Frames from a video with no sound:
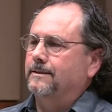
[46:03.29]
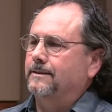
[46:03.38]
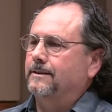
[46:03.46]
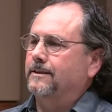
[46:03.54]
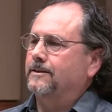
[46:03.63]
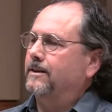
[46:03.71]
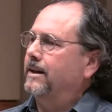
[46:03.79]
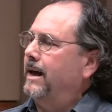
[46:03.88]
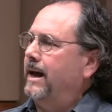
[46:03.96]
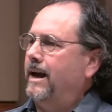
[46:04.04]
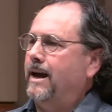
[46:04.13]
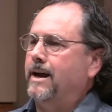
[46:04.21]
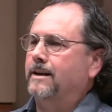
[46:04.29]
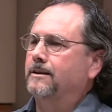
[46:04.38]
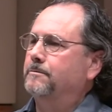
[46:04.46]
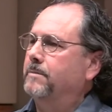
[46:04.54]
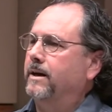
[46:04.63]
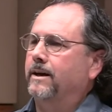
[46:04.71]
is the
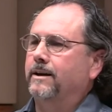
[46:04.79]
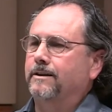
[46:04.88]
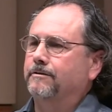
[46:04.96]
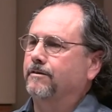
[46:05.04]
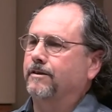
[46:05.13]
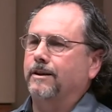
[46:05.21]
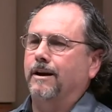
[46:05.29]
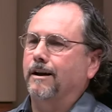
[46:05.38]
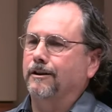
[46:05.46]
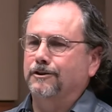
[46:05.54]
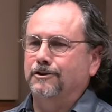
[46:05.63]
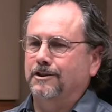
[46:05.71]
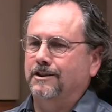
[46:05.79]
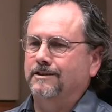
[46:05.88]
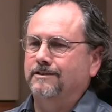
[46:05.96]
handmaid of theology